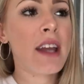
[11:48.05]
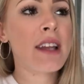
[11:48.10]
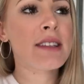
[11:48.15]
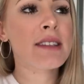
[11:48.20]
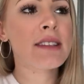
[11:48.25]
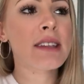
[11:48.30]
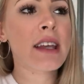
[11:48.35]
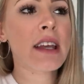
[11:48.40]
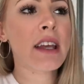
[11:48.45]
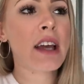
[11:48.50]

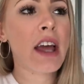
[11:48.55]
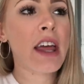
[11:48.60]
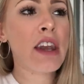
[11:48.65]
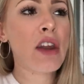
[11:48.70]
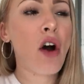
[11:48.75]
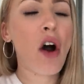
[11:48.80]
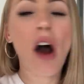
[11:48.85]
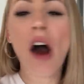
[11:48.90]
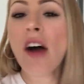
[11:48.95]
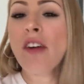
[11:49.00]
It's like
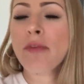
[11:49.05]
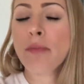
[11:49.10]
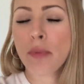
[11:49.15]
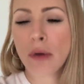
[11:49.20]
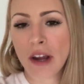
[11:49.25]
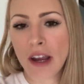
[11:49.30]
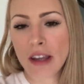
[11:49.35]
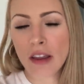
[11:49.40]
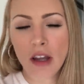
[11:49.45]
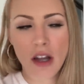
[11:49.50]
an
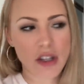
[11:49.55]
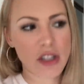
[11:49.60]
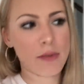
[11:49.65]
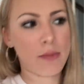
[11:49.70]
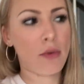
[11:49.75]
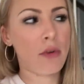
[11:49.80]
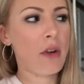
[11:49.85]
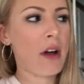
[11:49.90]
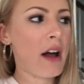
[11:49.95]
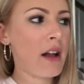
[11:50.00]
off-brand
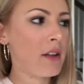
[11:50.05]
Lunchable.